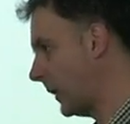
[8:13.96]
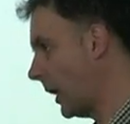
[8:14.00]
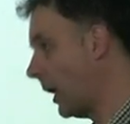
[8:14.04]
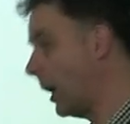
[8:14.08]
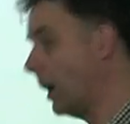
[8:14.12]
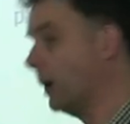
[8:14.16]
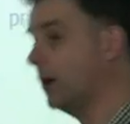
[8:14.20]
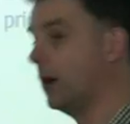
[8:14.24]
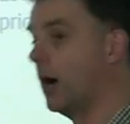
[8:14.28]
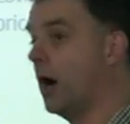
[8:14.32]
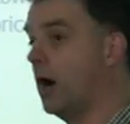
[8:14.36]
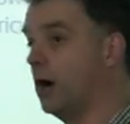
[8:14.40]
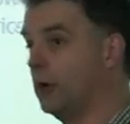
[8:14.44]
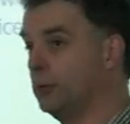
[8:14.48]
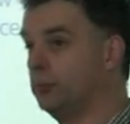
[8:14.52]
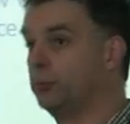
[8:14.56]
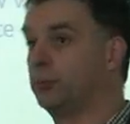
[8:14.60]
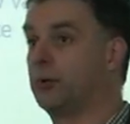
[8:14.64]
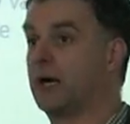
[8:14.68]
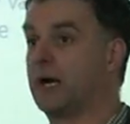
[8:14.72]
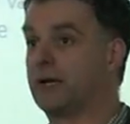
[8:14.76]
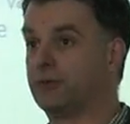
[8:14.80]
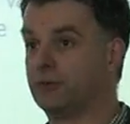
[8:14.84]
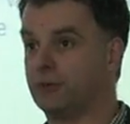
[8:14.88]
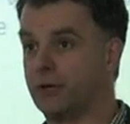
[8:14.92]
home
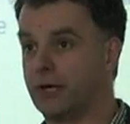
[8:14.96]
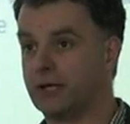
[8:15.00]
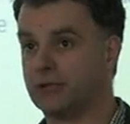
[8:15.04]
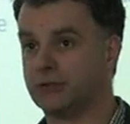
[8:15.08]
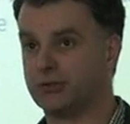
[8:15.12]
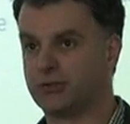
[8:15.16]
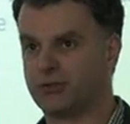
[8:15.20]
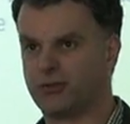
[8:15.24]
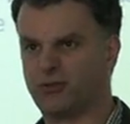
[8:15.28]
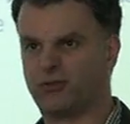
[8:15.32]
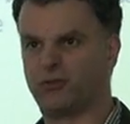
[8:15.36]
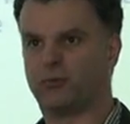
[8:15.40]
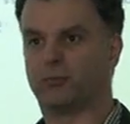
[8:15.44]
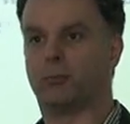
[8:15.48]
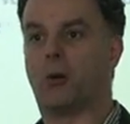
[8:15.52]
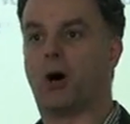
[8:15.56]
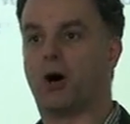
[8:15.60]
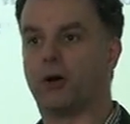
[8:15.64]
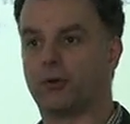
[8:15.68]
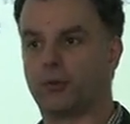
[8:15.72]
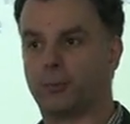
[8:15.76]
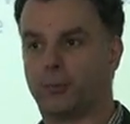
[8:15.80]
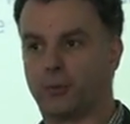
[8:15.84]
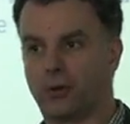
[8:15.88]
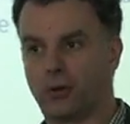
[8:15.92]
brand range, the
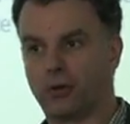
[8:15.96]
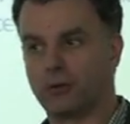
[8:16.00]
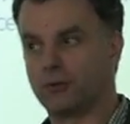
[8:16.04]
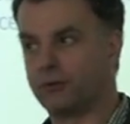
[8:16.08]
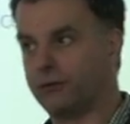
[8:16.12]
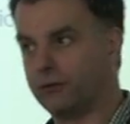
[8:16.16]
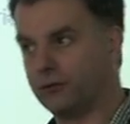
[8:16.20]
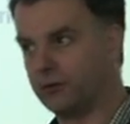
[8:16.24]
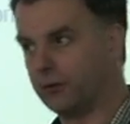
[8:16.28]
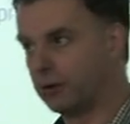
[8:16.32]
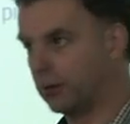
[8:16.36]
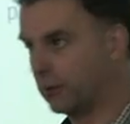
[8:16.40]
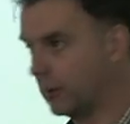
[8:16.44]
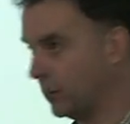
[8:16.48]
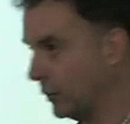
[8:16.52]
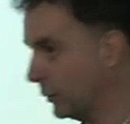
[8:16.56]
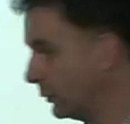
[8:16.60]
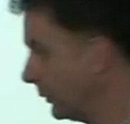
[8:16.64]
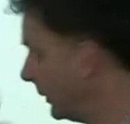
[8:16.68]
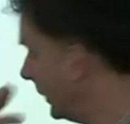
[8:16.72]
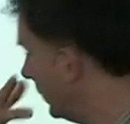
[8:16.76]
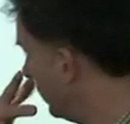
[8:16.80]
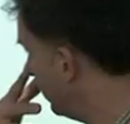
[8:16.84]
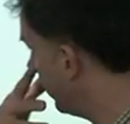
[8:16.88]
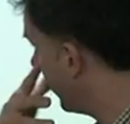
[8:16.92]
Smart Price is it
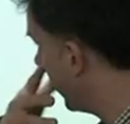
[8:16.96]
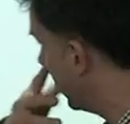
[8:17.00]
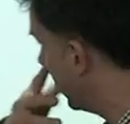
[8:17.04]
called these